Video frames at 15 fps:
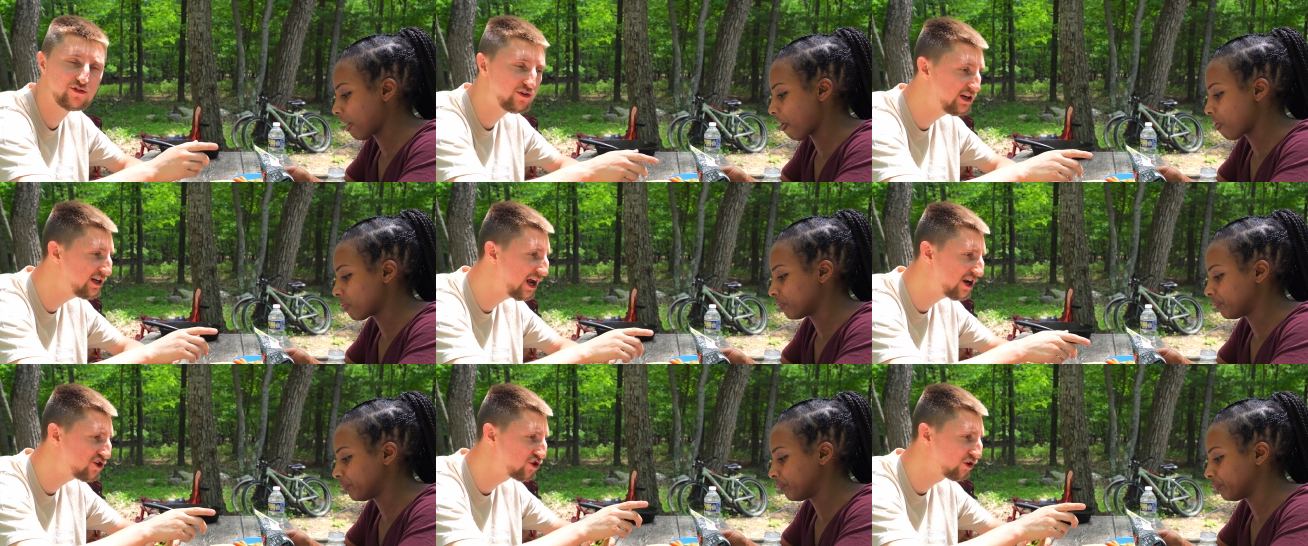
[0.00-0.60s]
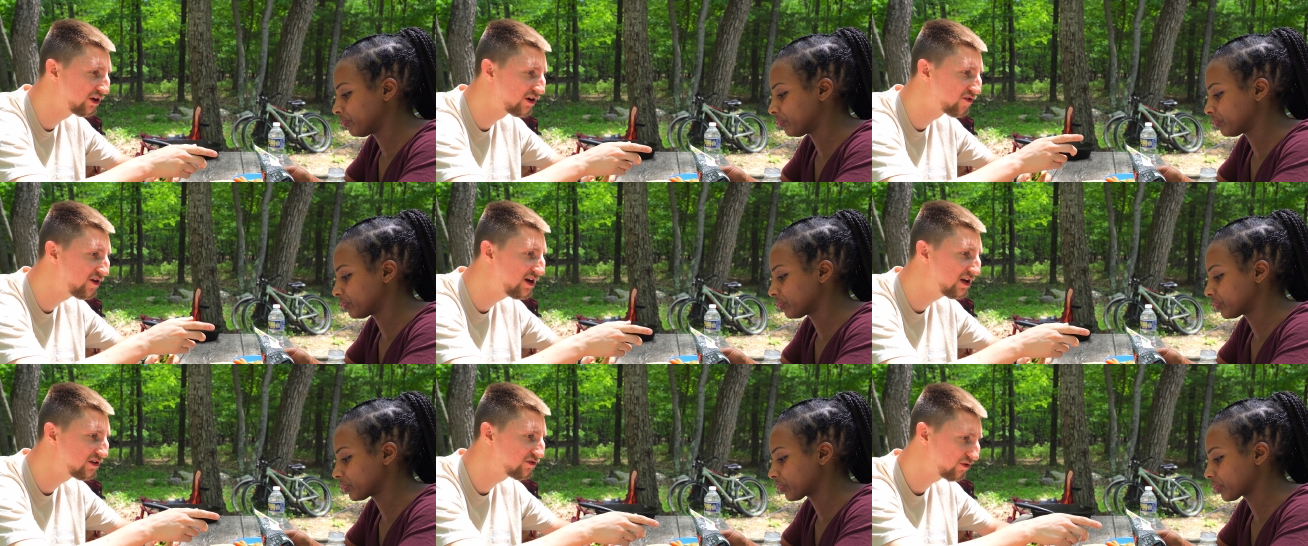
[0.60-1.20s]
Speaker 1: 3 natural
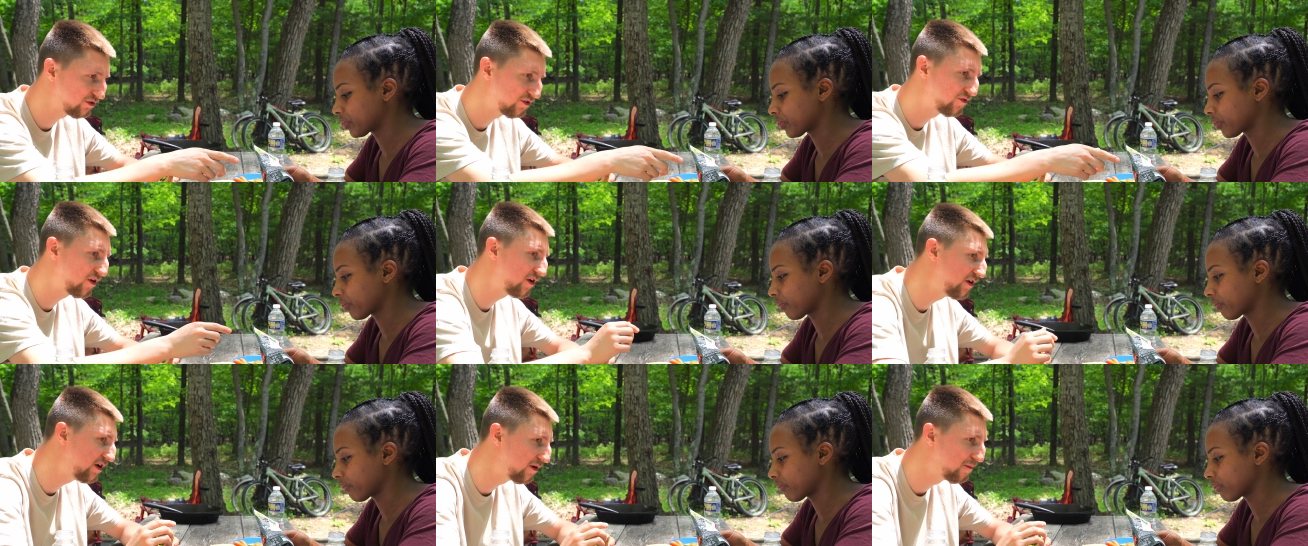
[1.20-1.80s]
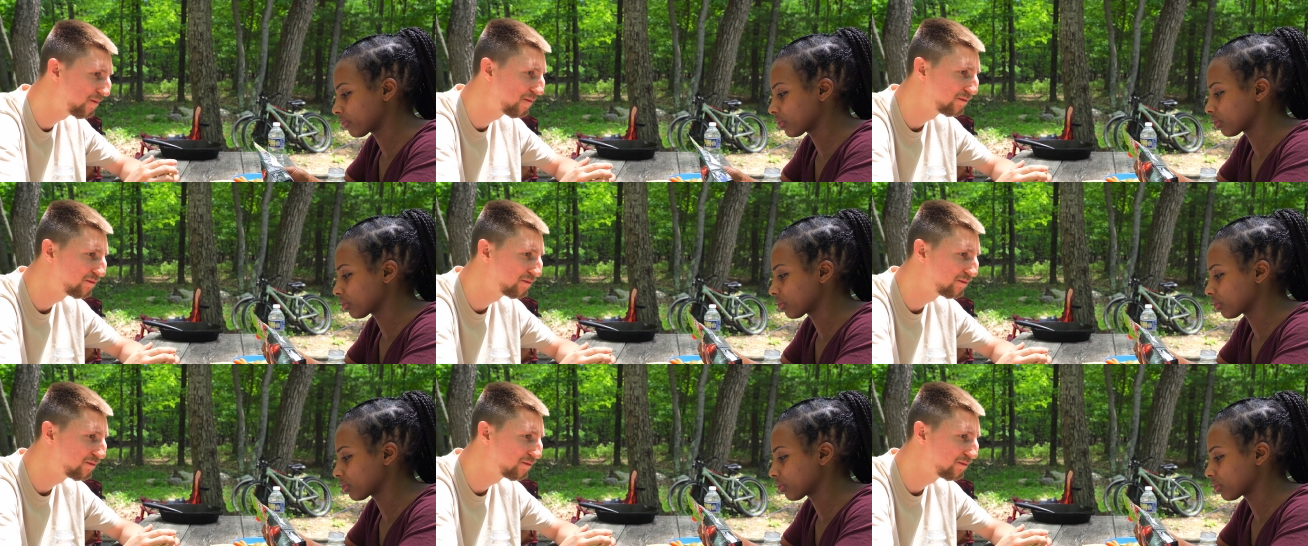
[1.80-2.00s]
ingredients on the front here.